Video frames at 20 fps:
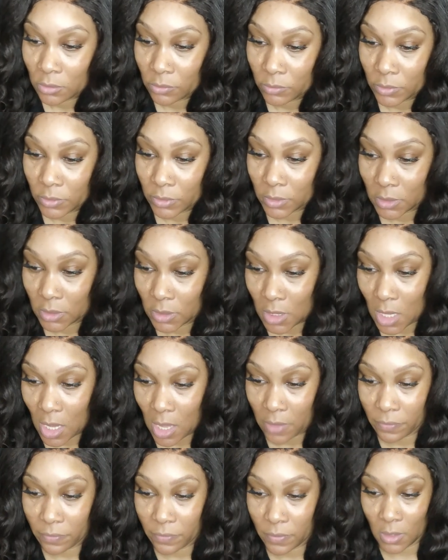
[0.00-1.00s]
We'll see
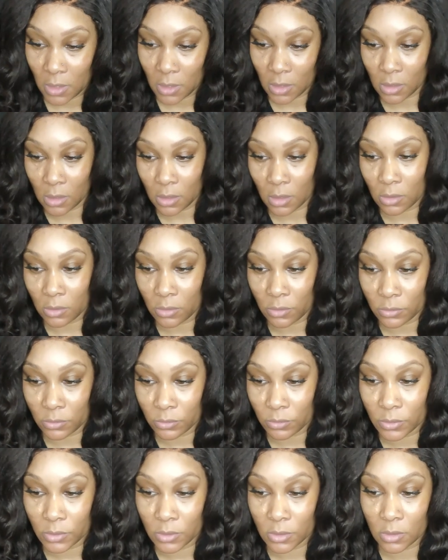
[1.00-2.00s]
how that
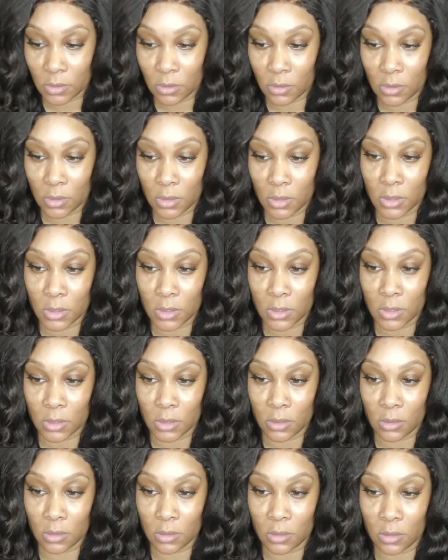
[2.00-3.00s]
goes. Let's
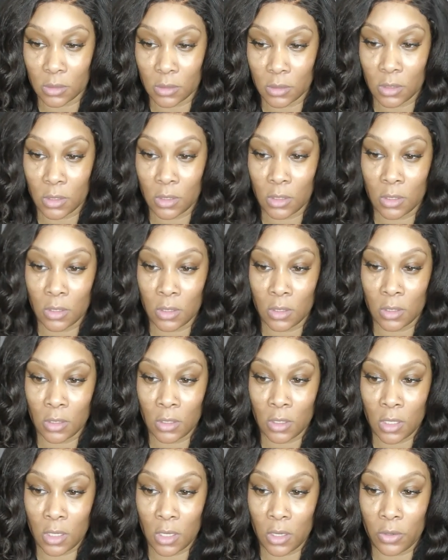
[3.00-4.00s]
see.
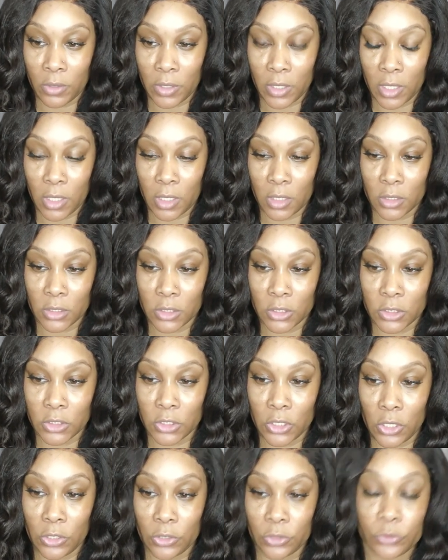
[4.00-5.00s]
Okay,
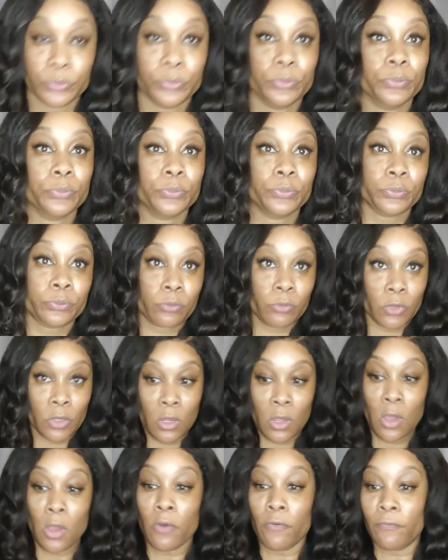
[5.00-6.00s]
so
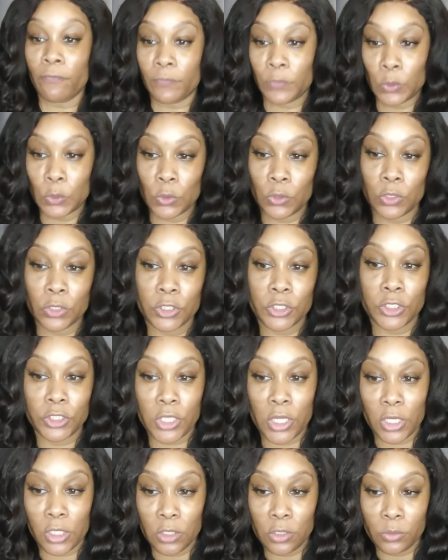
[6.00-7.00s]
for
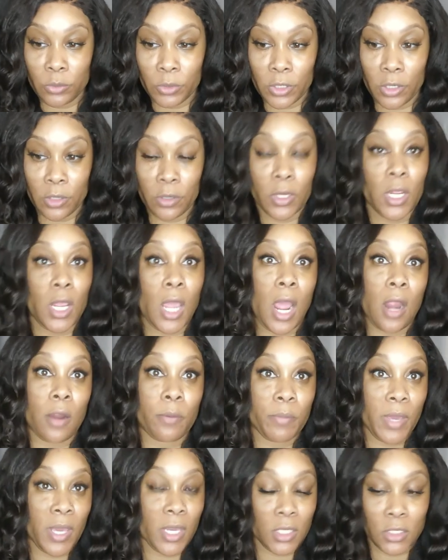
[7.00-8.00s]
January,
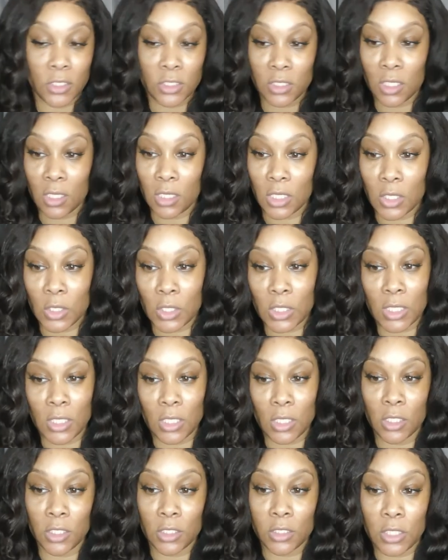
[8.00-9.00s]
our paycheck
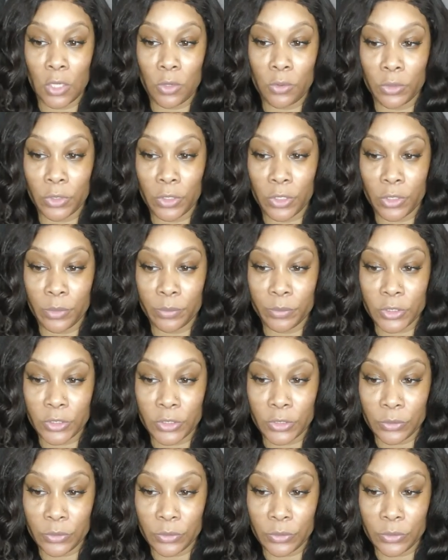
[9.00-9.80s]
uh, totaled up